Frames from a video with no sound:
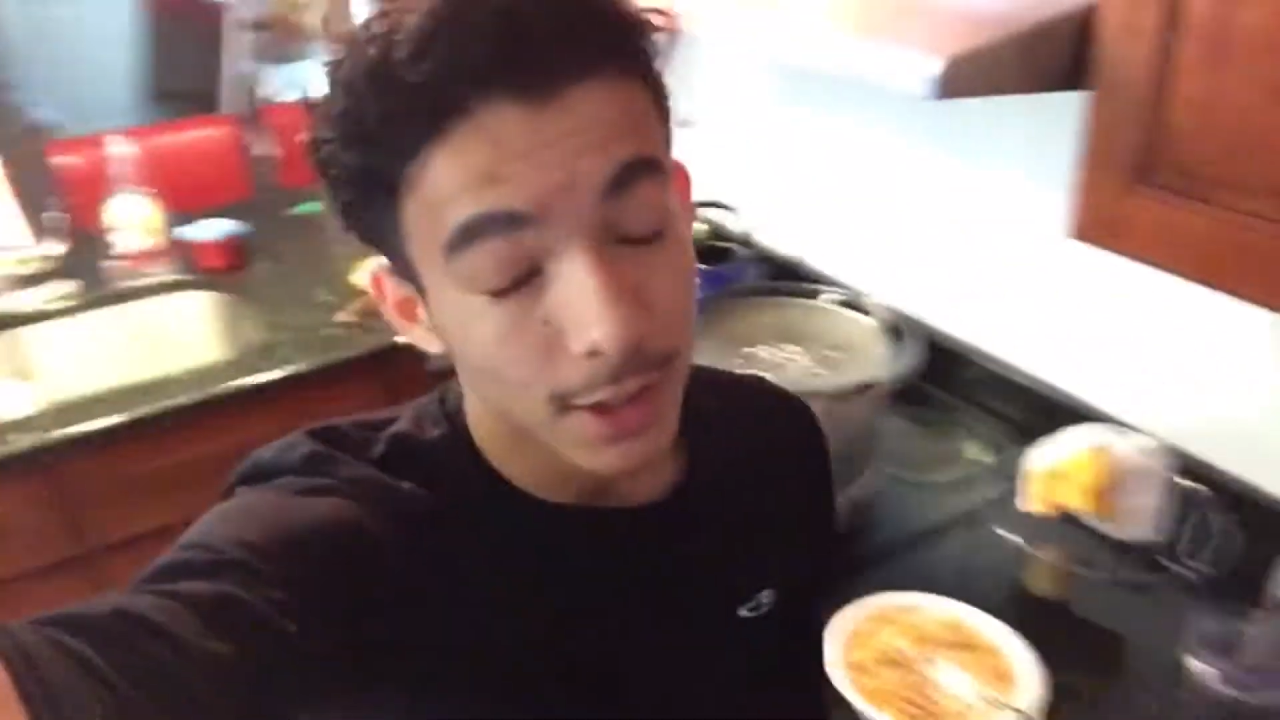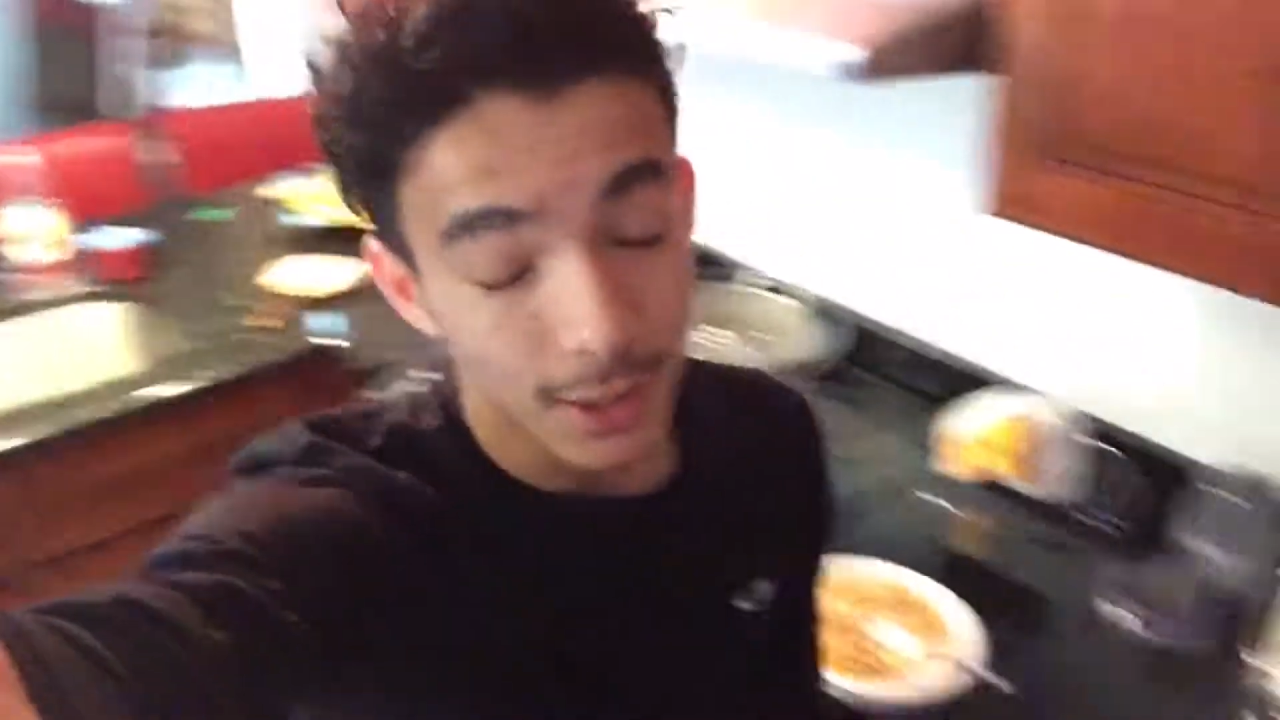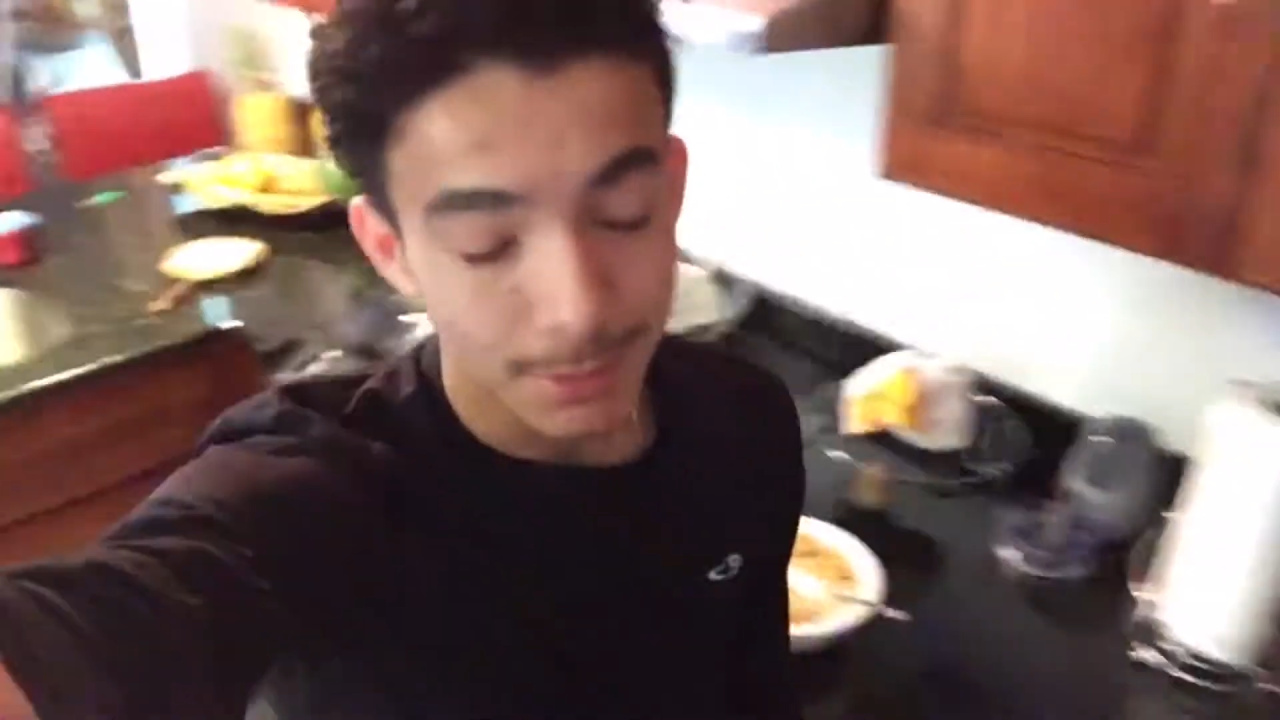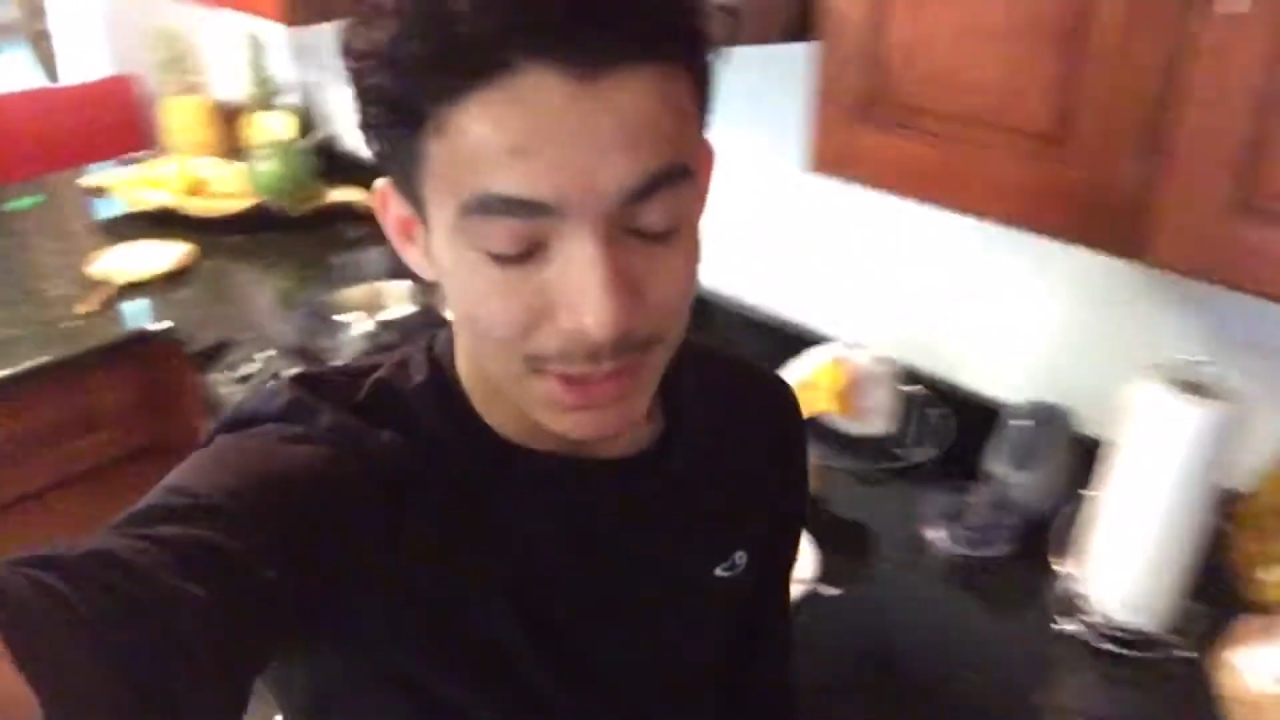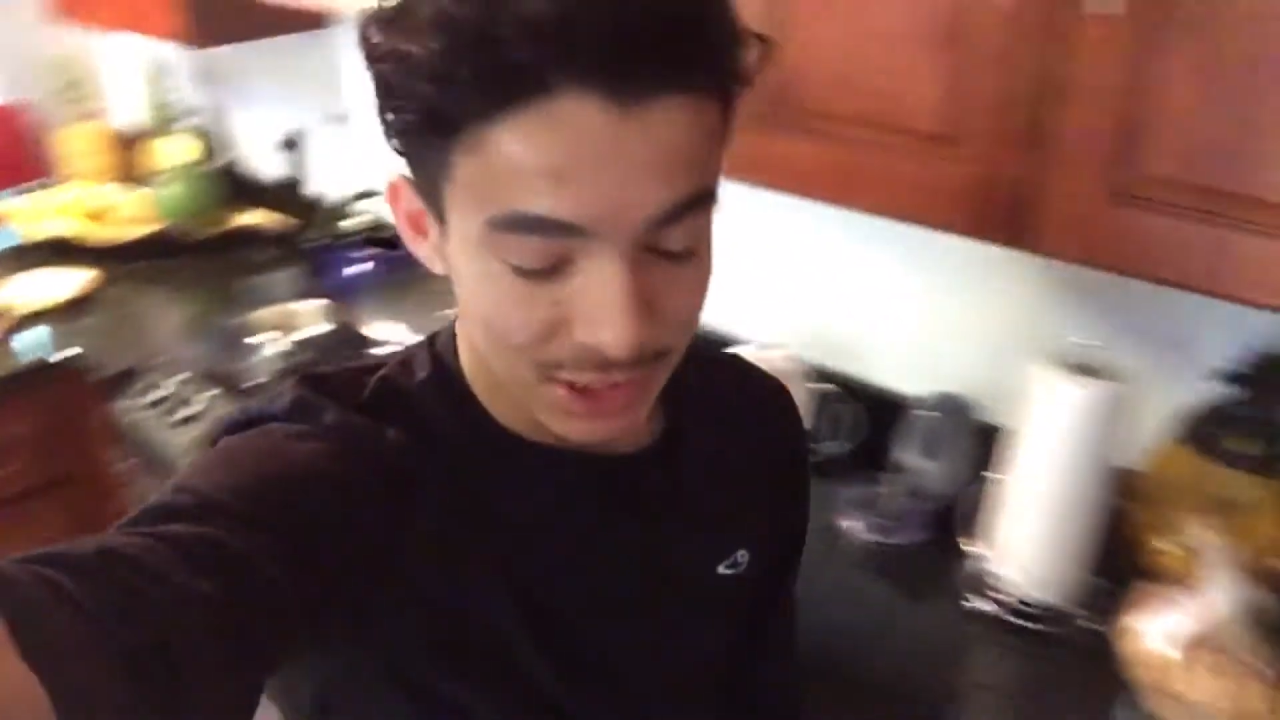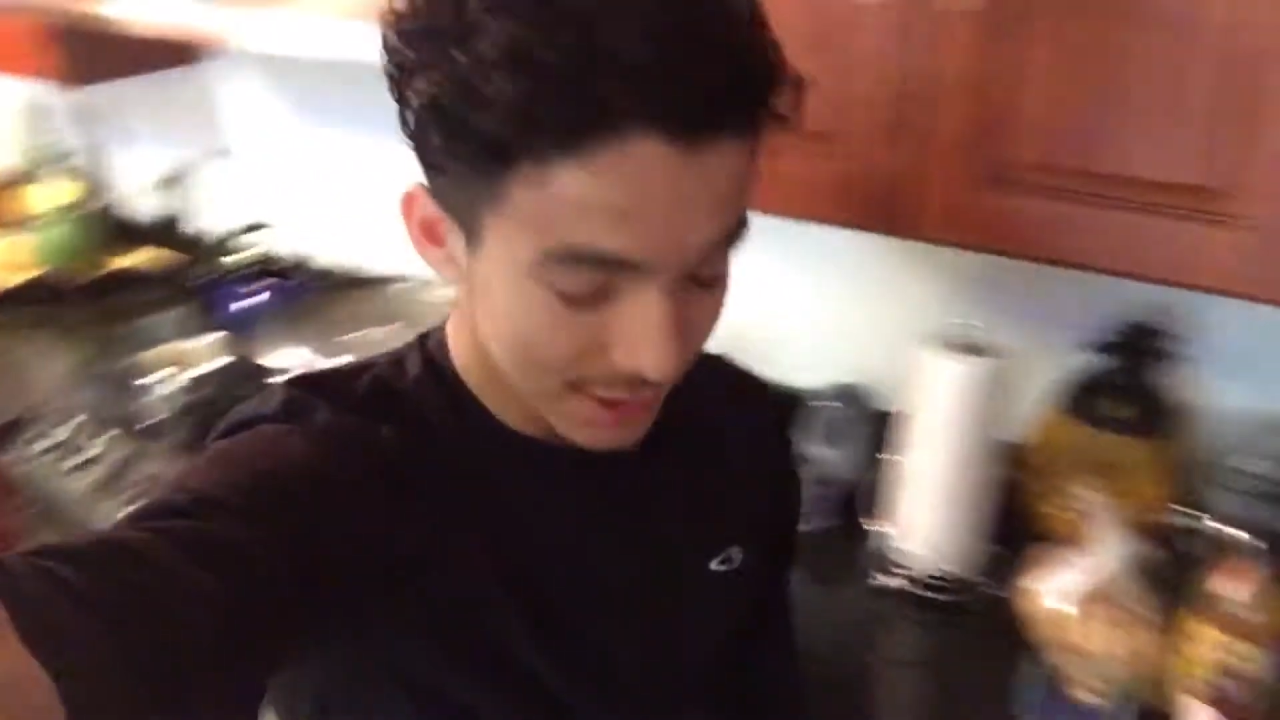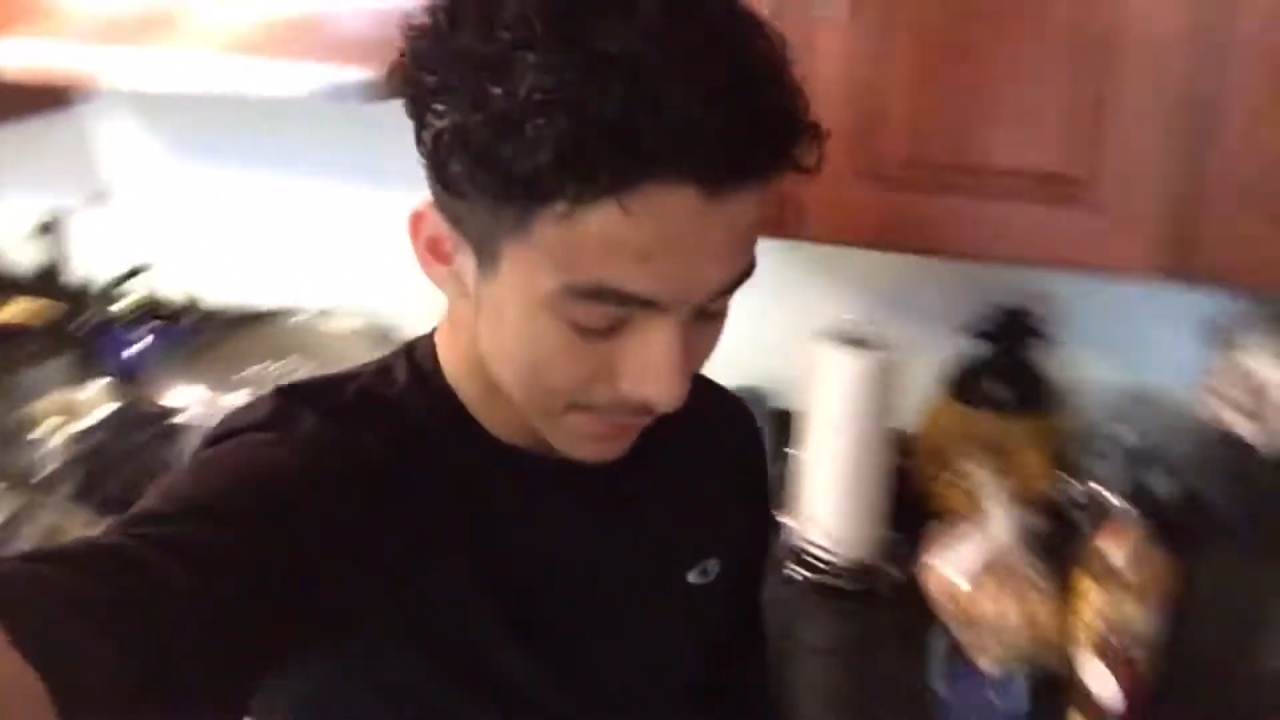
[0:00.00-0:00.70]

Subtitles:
Honey Bunches